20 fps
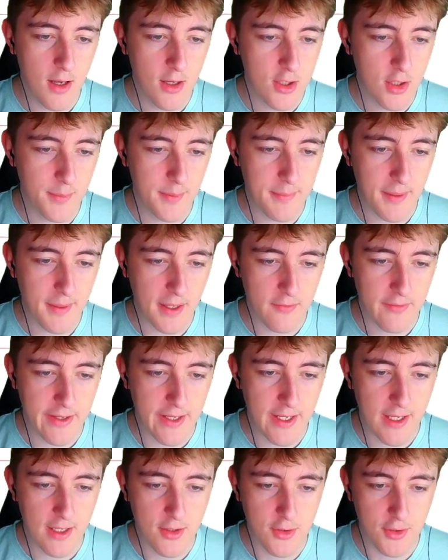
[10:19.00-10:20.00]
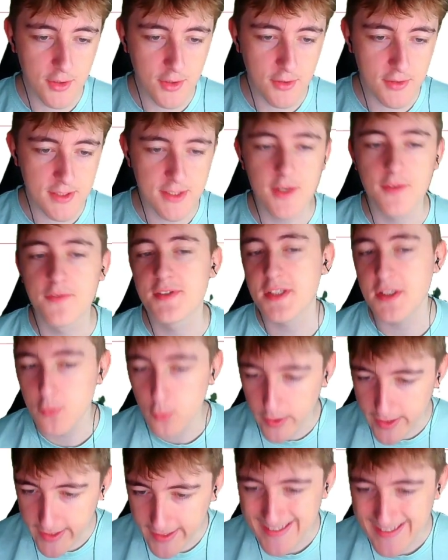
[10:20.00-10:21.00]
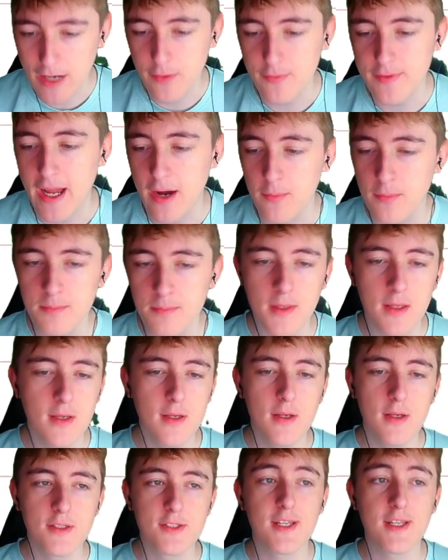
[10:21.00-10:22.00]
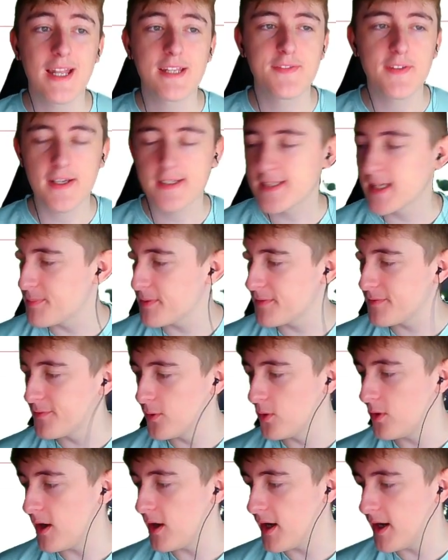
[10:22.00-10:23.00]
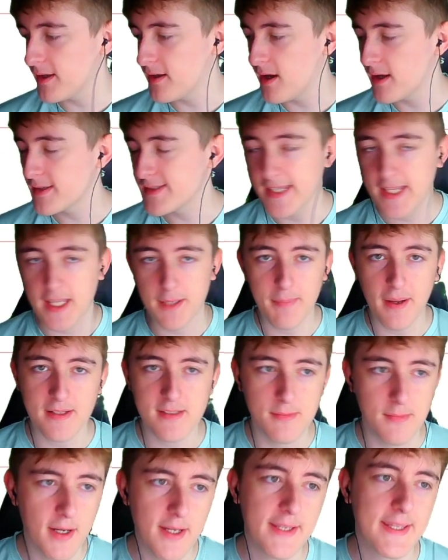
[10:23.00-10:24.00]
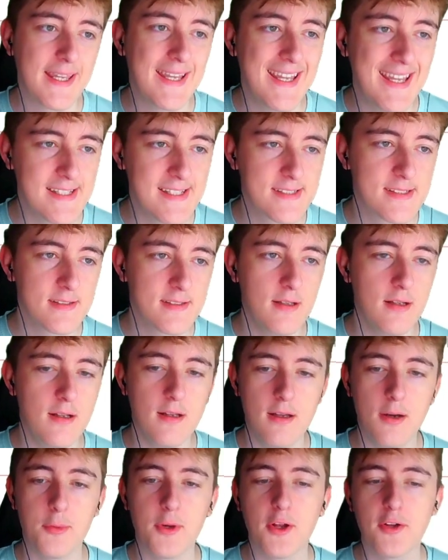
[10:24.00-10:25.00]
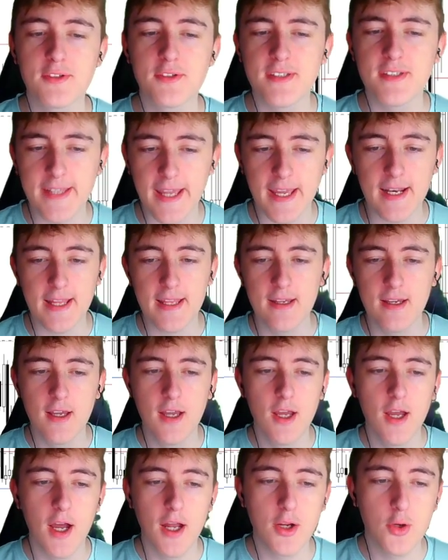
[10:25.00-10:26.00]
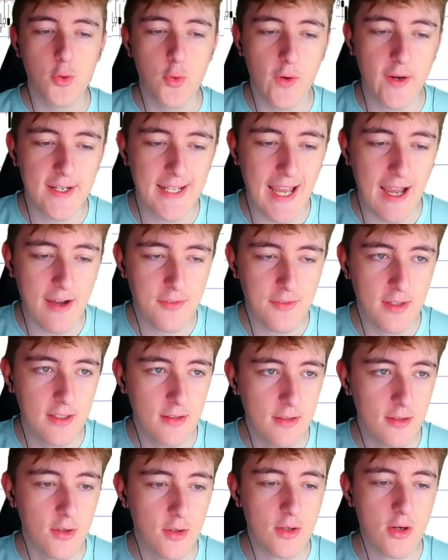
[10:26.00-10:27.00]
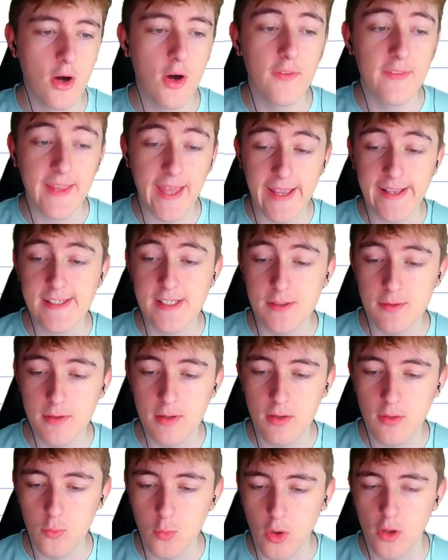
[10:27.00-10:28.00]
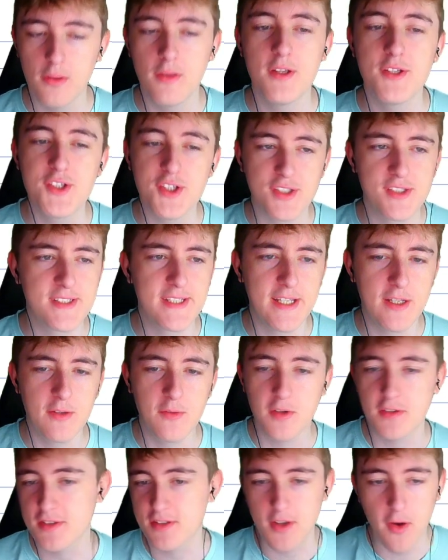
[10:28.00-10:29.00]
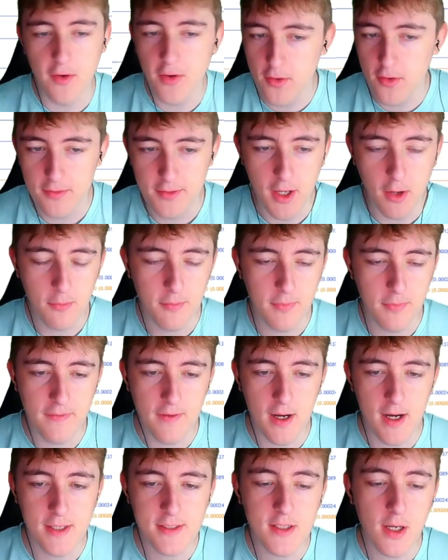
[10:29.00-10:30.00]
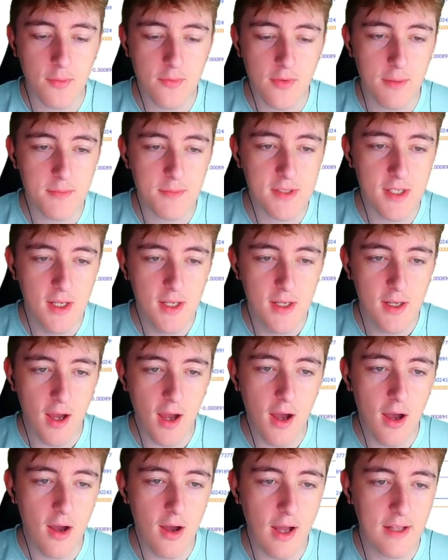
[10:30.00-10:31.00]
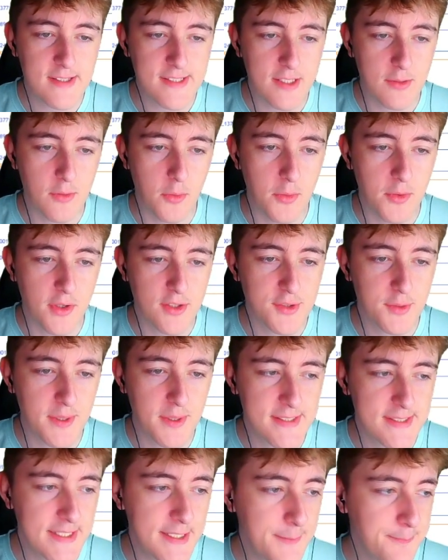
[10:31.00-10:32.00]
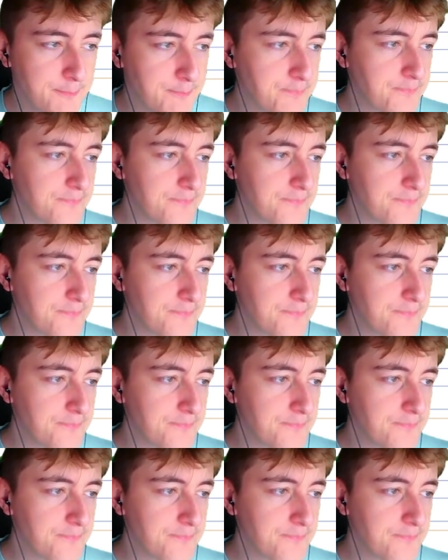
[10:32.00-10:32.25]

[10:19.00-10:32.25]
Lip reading: coming back over here, good usage, obviously wicking down now. So the last thing I said before I take it back to Mike is I want to go to the daily and quickly have a little look on the 81, just seeing what's going on, in the high time frames and seeing what we're doing. So you can see